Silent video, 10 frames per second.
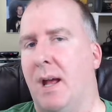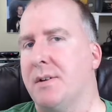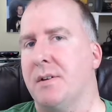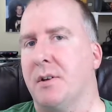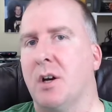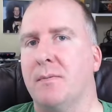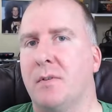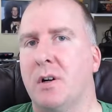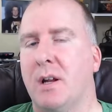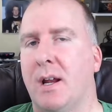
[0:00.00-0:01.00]
to the
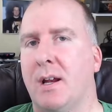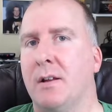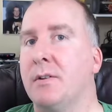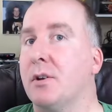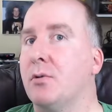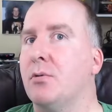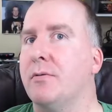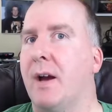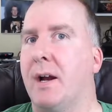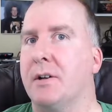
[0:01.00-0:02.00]
comfort and the cool
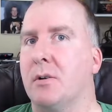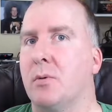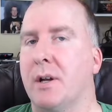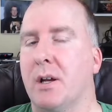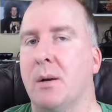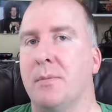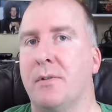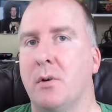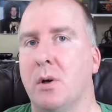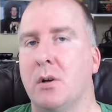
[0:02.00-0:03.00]
factor when it comes
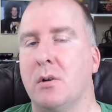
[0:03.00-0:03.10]
to it.